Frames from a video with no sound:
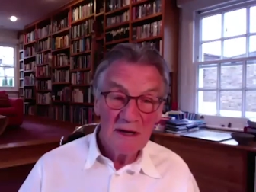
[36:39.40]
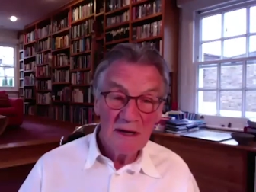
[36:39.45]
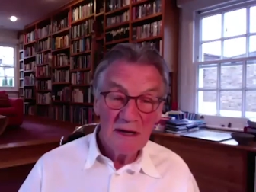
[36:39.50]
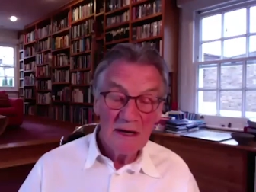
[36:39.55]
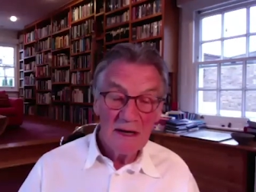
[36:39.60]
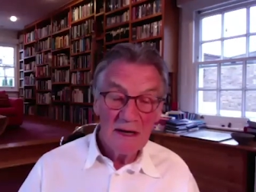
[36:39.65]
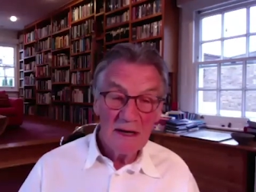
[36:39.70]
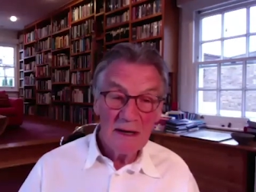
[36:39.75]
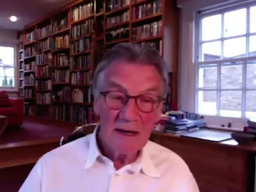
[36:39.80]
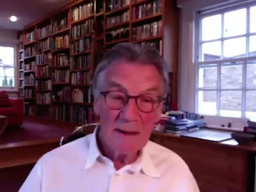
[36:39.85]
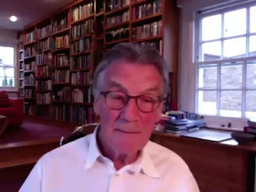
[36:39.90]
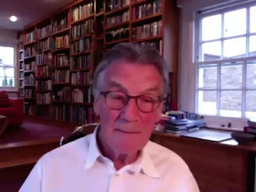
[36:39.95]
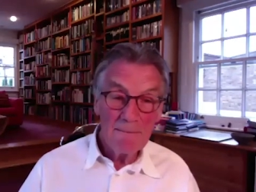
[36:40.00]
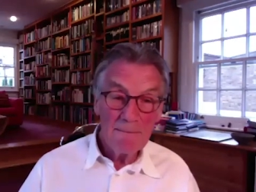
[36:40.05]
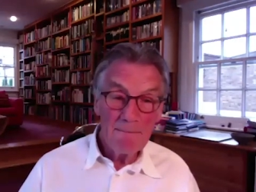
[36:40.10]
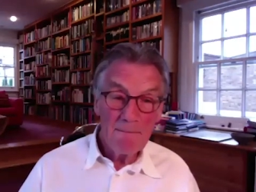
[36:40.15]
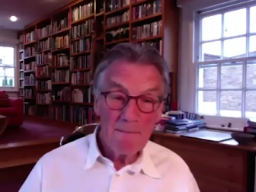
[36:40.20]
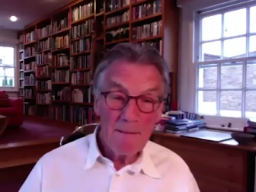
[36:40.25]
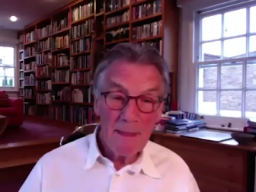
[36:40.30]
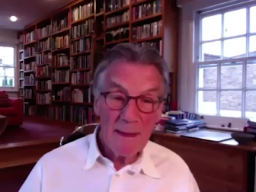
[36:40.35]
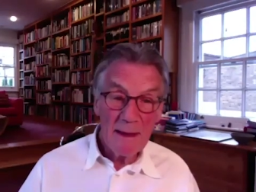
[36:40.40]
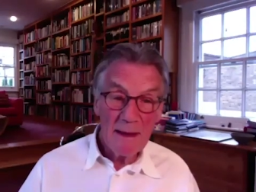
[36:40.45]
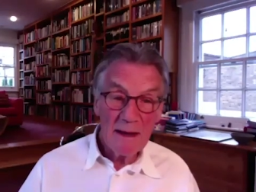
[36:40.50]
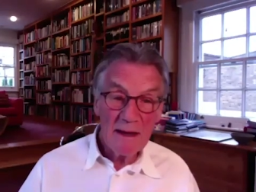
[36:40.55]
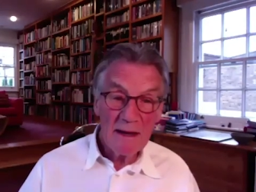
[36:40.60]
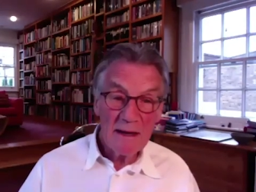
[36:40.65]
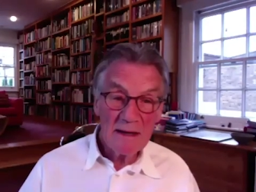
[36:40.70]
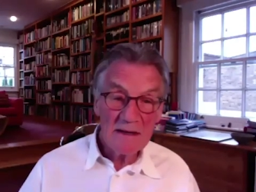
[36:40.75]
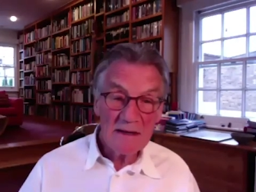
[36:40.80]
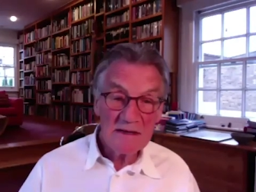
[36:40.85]
um,
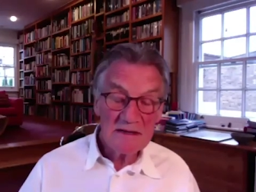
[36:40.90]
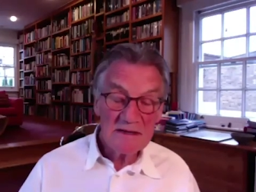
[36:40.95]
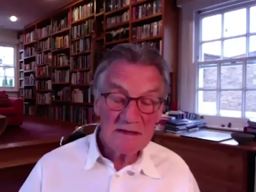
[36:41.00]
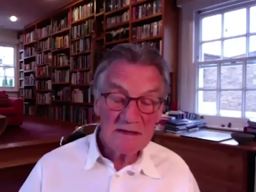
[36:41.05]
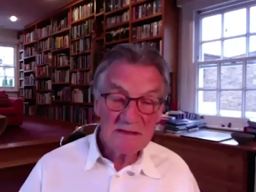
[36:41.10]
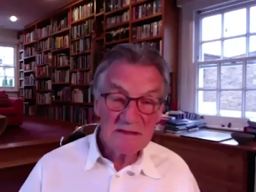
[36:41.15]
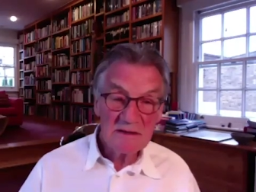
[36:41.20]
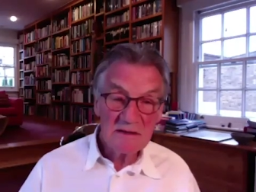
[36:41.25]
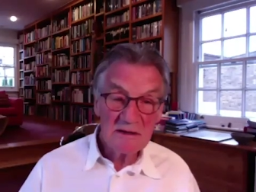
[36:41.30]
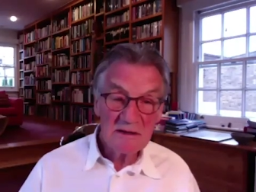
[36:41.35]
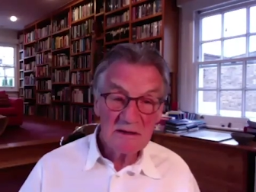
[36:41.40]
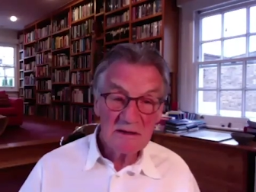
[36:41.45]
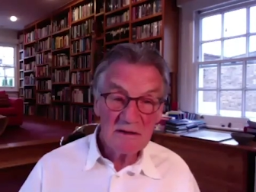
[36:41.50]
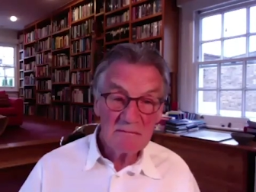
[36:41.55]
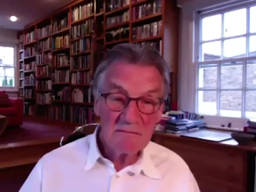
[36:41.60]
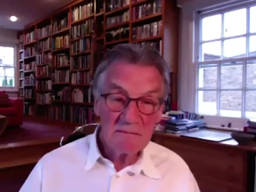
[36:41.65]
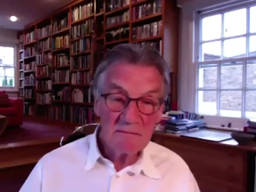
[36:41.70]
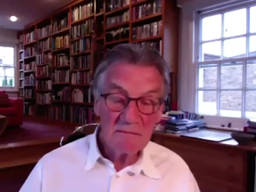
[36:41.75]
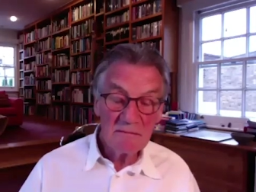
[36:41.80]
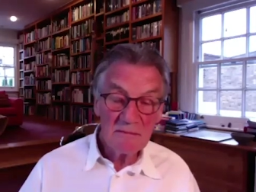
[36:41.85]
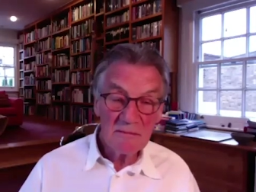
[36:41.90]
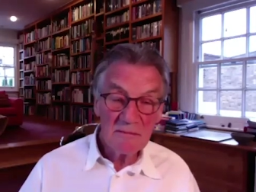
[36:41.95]
and um,